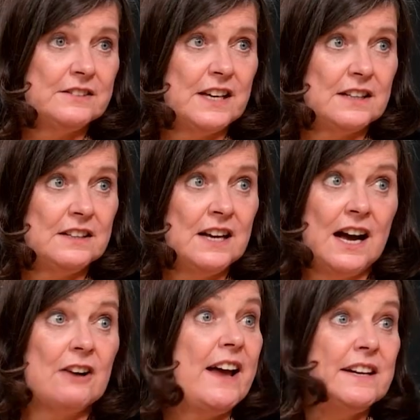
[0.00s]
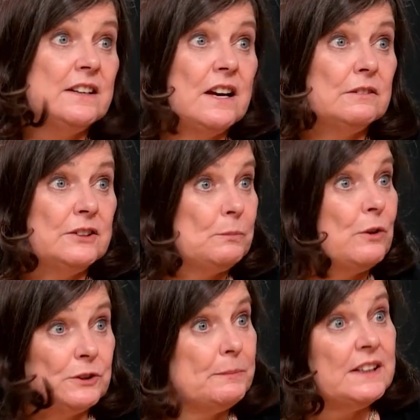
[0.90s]
that our end goal is
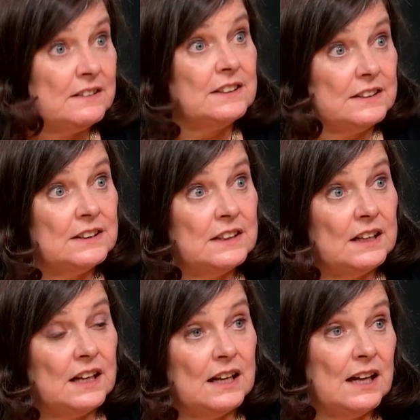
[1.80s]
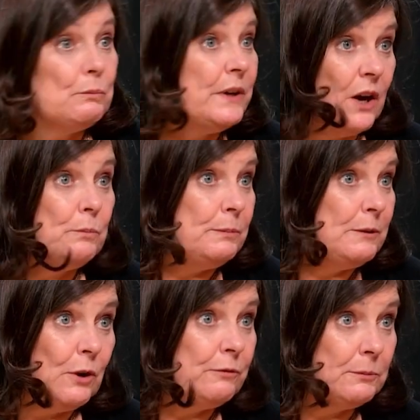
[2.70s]
profitability, and we hope to
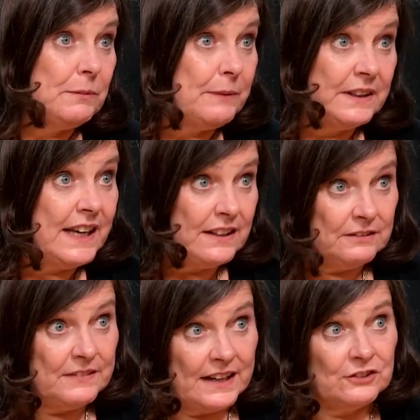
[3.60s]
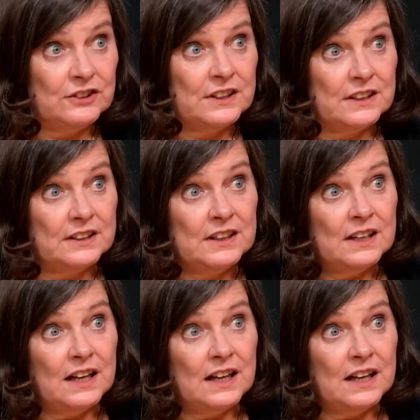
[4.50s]
be profitable by the end of next year.